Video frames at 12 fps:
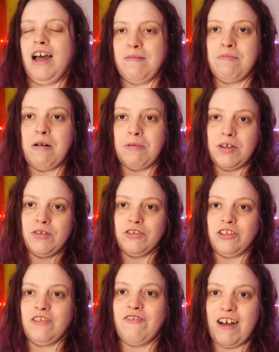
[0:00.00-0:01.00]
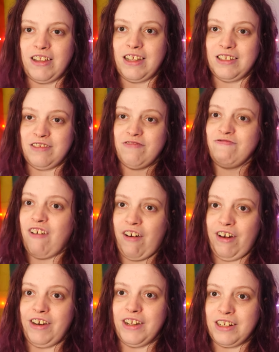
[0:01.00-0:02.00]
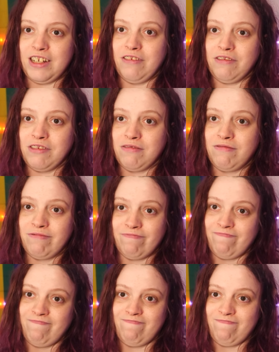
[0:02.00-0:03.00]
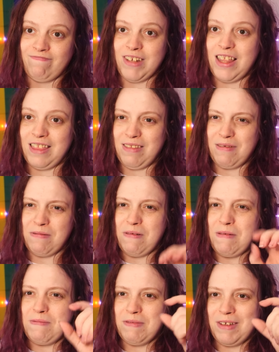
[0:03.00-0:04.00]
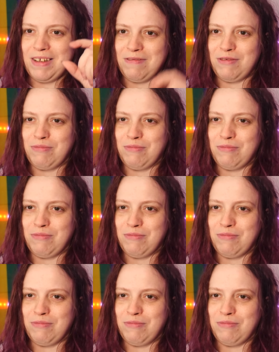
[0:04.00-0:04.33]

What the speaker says: And probably also the fact that it's very addictive. Maybe a